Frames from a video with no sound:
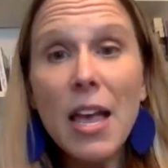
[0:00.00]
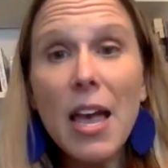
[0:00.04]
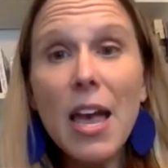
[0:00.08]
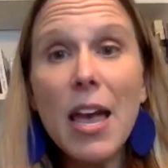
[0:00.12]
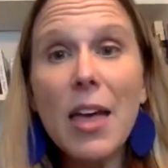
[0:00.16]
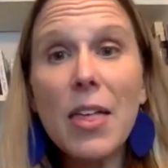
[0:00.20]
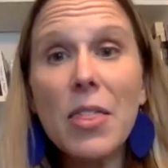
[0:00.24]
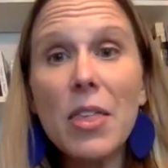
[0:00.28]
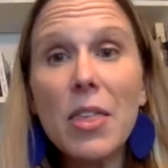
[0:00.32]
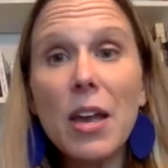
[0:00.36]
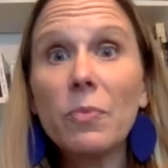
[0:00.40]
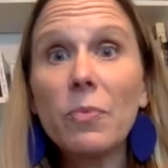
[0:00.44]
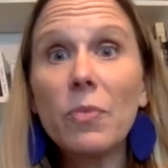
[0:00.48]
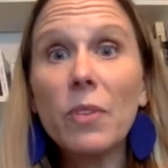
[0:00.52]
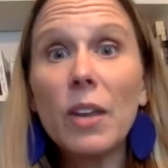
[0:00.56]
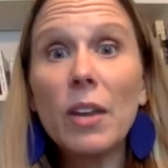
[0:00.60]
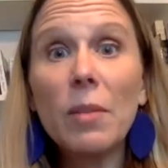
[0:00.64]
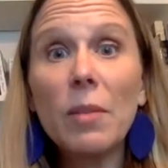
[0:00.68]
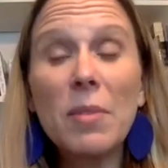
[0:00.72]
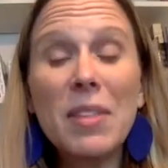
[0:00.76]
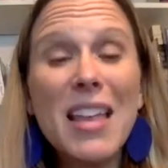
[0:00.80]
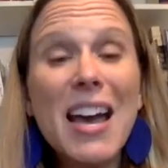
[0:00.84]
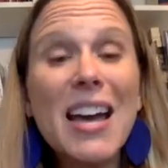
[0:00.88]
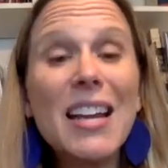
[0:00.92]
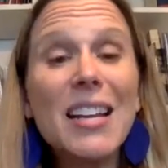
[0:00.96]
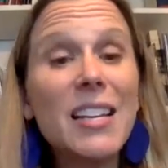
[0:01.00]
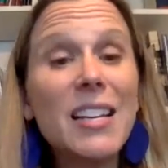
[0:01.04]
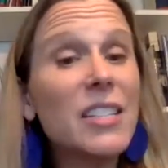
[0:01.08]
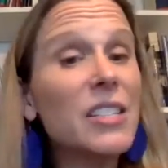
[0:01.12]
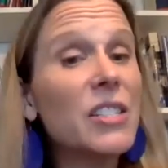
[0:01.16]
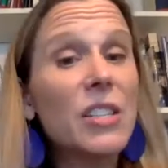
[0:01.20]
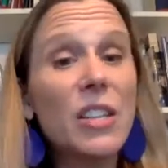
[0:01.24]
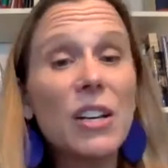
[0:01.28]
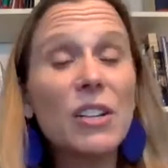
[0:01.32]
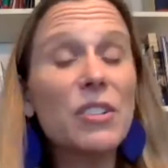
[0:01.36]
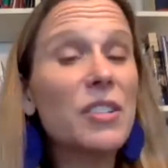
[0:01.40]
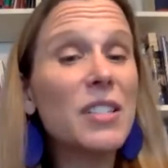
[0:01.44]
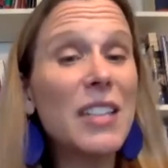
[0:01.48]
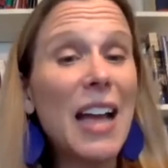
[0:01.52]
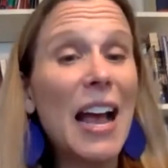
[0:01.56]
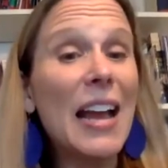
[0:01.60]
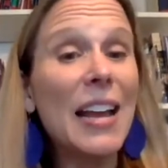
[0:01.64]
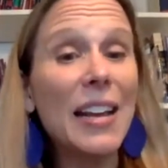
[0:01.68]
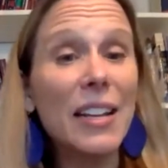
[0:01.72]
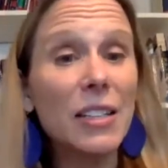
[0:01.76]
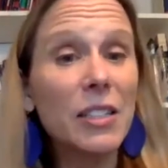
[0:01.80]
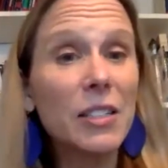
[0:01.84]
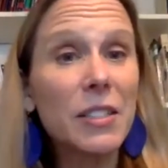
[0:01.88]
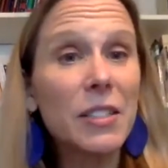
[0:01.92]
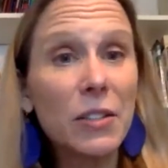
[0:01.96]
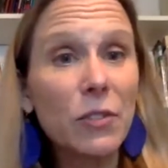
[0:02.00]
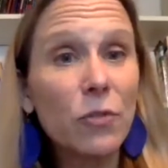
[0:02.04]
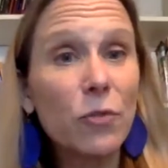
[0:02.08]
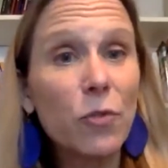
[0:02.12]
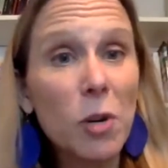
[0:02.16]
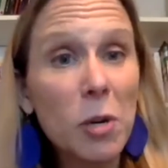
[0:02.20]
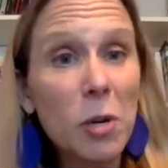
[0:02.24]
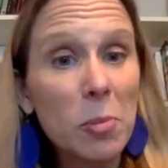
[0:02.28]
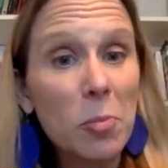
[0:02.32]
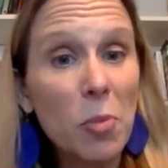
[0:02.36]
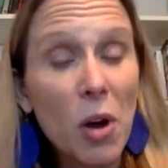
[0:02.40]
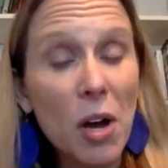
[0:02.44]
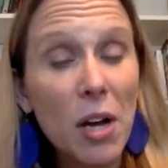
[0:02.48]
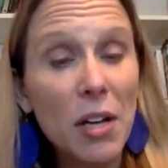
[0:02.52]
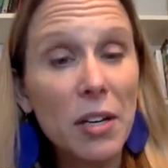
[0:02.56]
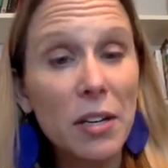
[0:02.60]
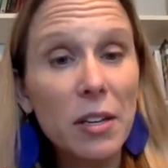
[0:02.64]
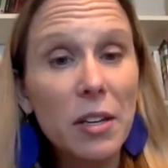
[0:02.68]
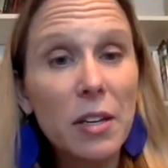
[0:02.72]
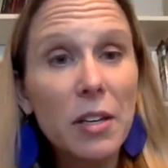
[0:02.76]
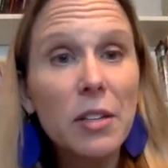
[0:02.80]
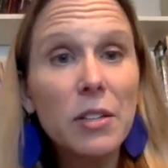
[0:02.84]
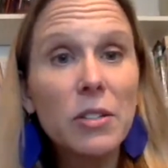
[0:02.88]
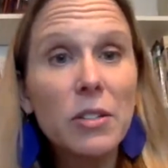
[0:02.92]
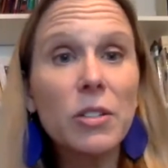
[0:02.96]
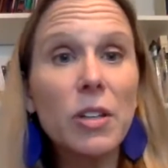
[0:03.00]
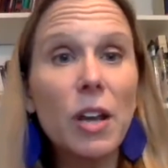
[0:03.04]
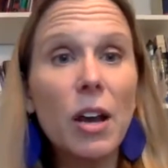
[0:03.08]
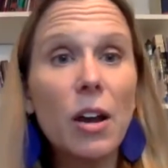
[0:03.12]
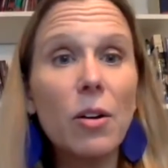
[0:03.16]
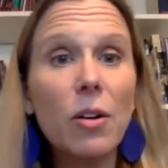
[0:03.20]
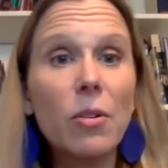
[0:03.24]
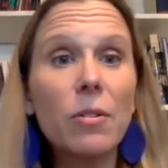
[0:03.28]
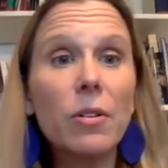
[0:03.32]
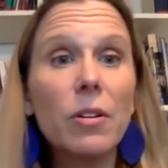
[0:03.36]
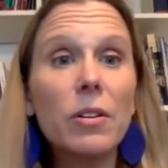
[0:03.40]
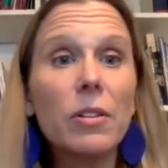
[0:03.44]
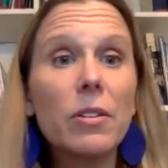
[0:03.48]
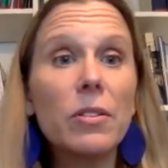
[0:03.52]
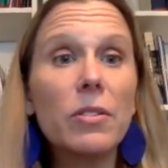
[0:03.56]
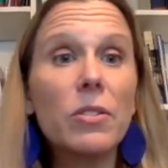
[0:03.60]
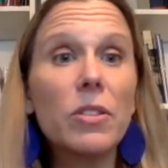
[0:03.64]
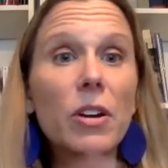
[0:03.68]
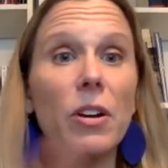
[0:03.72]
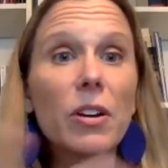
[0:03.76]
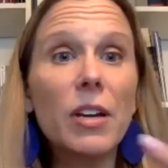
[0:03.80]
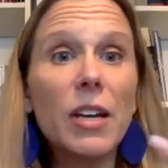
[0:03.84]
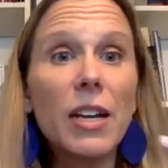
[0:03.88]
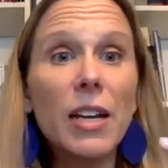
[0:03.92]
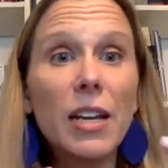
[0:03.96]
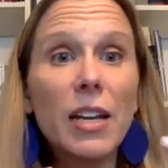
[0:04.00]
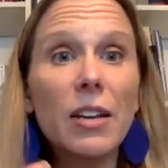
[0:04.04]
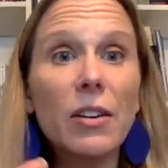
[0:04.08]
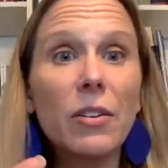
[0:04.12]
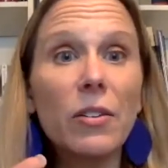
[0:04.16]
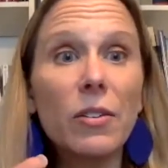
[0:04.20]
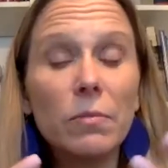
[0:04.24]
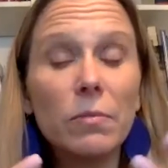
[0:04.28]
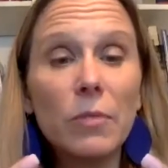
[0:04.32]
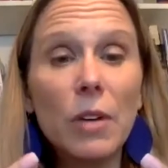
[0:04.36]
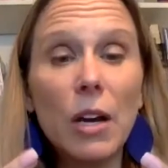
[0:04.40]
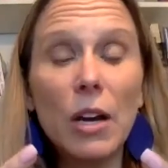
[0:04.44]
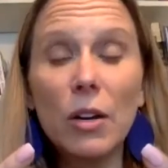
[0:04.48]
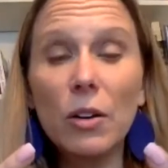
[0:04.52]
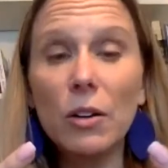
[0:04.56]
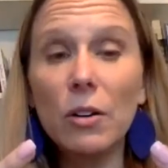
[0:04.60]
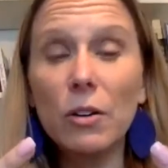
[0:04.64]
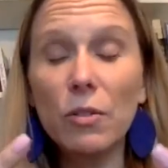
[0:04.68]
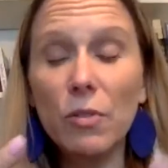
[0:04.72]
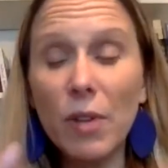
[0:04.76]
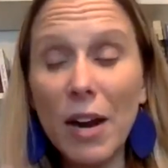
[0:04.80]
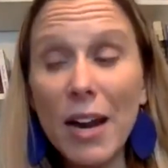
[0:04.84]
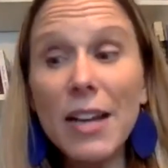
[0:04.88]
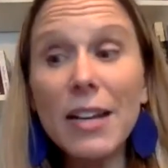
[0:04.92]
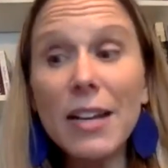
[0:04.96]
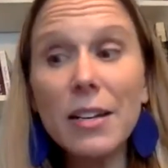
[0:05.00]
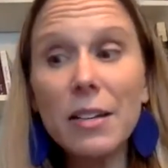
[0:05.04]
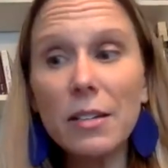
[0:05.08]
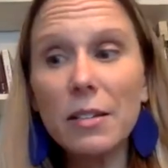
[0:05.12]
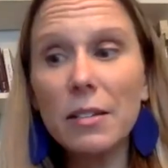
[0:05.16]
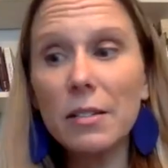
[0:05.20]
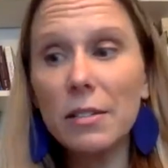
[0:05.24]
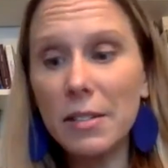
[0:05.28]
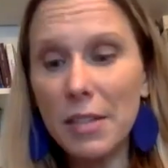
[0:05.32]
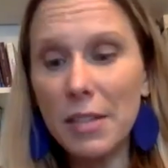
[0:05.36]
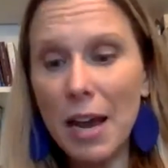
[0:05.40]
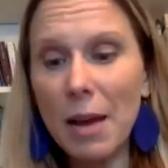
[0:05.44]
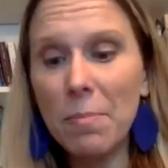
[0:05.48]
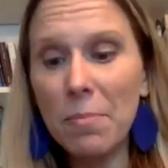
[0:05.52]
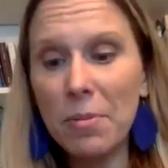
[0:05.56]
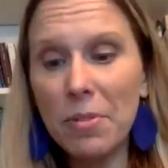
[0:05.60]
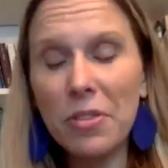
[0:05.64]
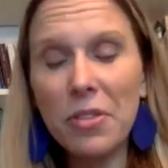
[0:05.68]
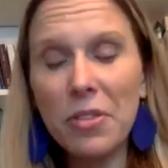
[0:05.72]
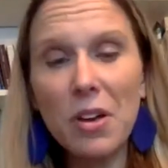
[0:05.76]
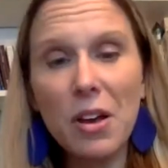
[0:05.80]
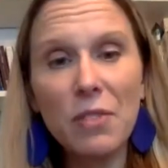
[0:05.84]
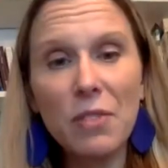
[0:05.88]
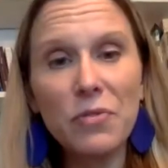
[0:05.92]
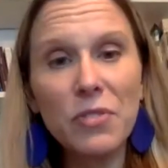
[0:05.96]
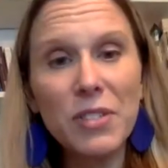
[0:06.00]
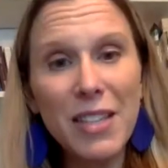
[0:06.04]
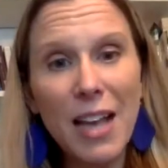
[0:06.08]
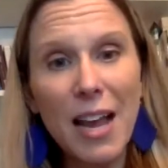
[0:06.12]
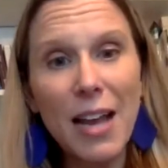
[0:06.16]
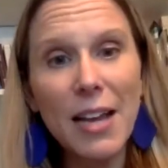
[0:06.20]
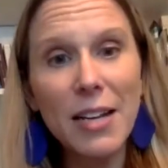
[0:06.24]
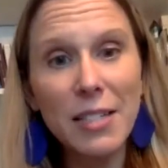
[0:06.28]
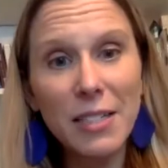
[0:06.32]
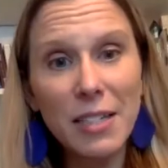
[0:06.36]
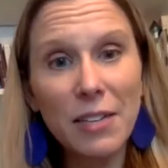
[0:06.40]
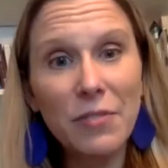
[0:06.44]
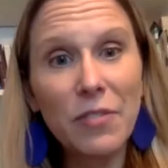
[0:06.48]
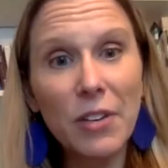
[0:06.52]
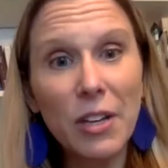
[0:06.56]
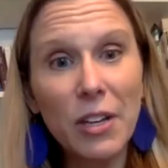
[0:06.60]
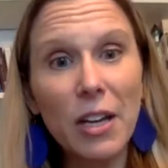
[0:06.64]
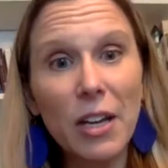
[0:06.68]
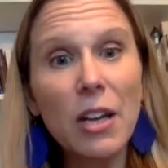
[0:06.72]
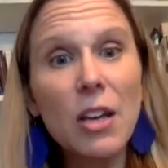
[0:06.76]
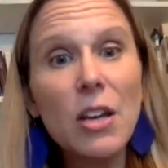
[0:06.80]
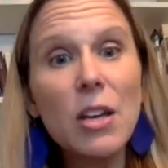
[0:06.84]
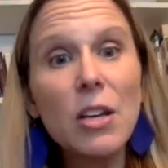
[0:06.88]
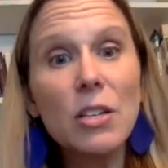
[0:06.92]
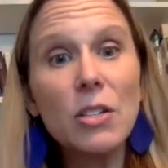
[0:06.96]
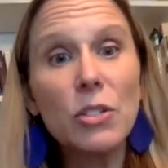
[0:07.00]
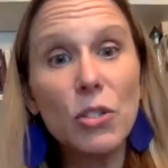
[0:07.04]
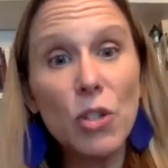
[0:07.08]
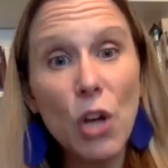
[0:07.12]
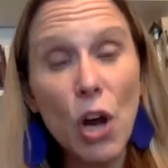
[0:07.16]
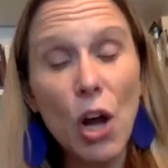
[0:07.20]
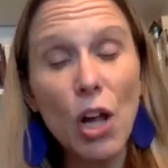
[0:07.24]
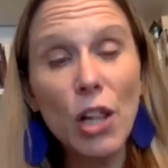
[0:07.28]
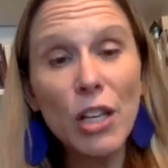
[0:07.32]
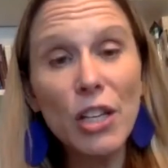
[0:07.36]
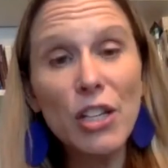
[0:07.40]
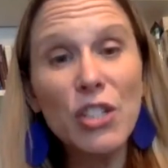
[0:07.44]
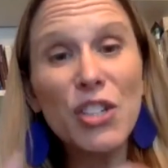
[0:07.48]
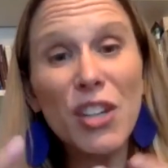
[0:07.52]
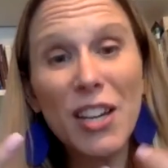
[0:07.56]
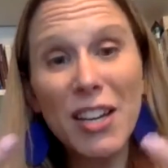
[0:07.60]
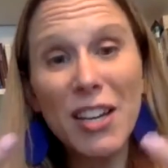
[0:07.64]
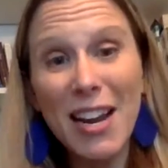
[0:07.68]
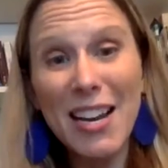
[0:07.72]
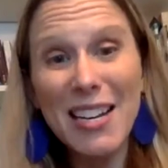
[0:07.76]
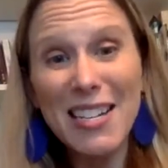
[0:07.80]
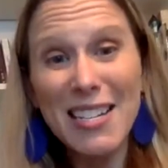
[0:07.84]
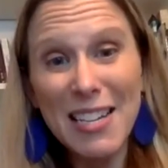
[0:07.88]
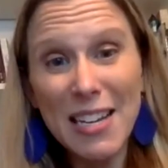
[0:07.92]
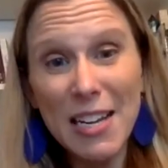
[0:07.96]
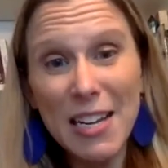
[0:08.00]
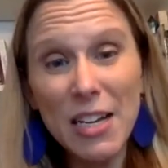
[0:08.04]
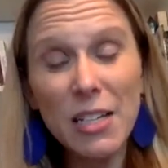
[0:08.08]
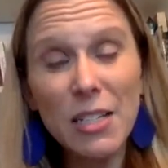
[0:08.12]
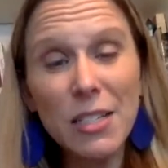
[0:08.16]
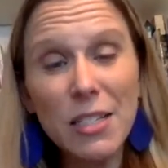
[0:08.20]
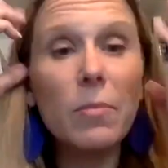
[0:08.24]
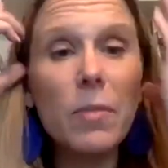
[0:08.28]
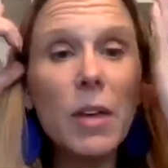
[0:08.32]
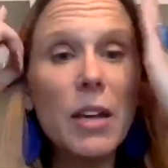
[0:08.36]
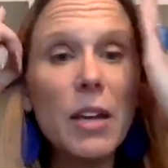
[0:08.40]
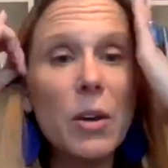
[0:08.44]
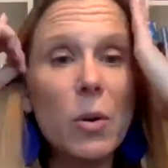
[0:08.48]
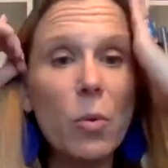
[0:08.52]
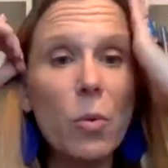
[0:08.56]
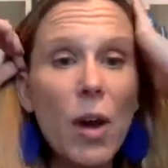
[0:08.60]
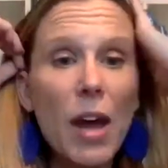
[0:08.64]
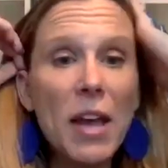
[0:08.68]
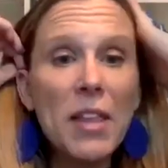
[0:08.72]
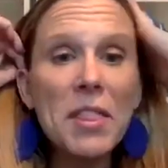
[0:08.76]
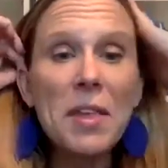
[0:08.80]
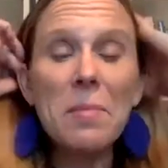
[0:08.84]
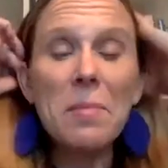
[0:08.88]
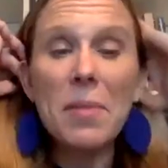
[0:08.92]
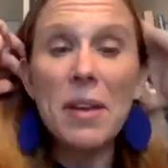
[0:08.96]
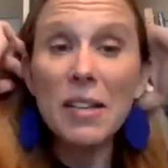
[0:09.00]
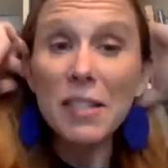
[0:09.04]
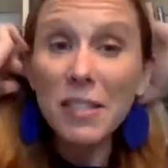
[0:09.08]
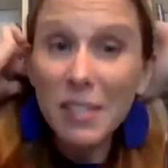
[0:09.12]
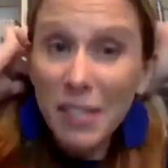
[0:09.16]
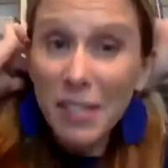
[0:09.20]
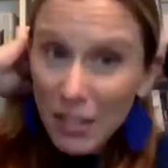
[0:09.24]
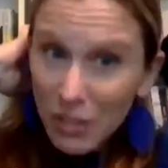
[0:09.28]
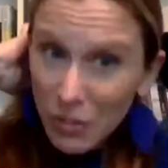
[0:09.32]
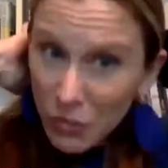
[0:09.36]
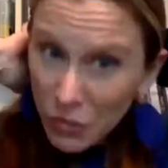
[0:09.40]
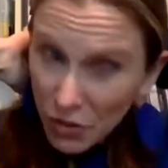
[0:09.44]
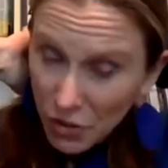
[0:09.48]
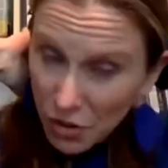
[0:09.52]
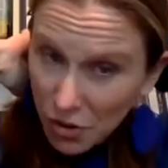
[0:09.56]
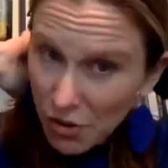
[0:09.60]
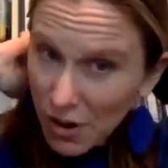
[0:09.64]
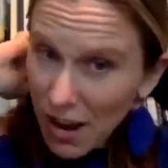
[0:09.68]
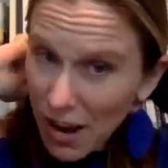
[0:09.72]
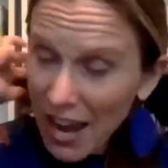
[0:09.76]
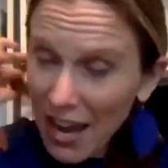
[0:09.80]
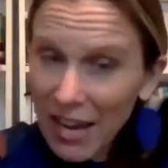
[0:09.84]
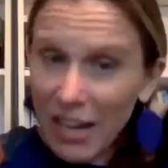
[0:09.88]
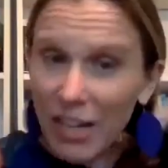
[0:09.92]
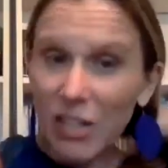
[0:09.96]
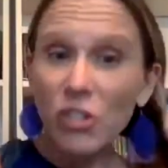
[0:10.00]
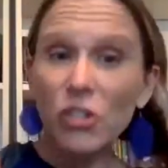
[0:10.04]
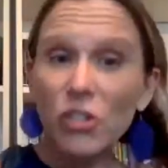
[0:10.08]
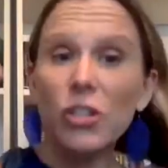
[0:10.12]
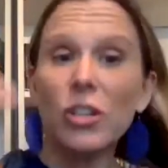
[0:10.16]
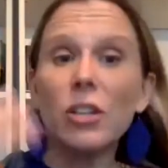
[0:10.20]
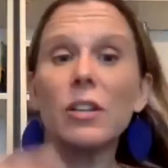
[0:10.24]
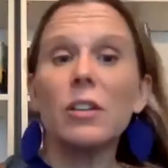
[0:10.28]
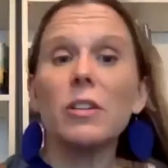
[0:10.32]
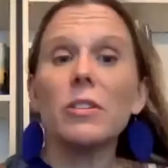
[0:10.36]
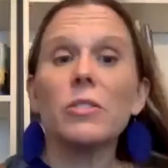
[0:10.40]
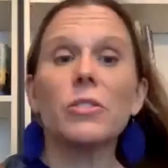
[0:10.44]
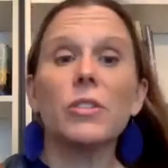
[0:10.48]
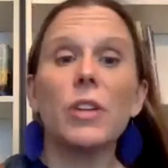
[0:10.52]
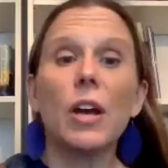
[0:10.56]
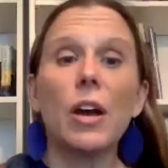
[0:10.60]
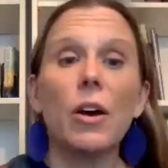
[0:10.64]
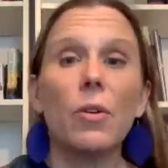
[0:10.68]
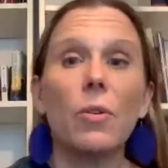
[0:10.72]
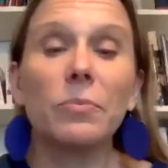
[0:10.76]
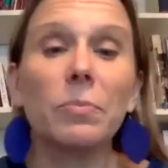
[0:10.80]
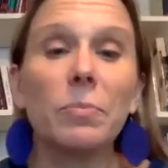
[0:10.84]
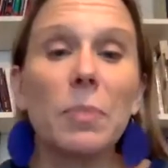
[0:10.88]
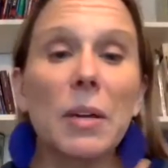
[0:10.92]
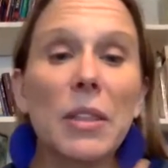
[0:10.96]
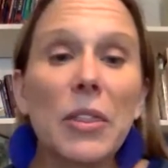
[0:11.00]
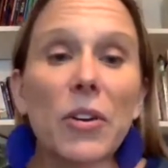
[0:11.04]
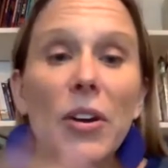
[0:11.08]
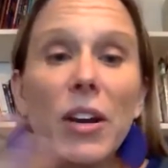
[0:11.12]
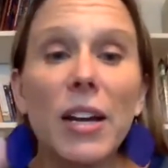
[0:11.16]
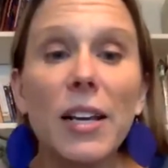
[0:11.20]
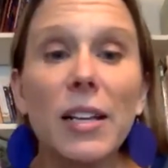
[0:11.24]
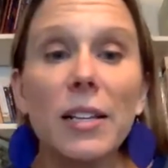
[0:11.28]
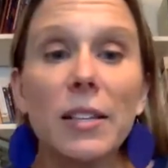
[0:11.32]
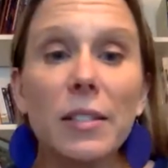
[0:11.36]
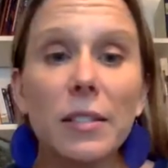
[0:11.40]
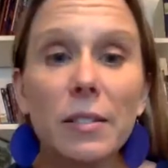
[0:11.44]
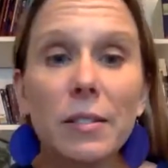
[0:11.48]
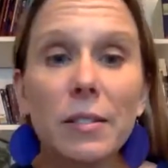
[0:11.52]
And that is their science in Form 1. So they're getting a great depth of scientific knowledge and ideas in a way that makes sense for their age. So, but there is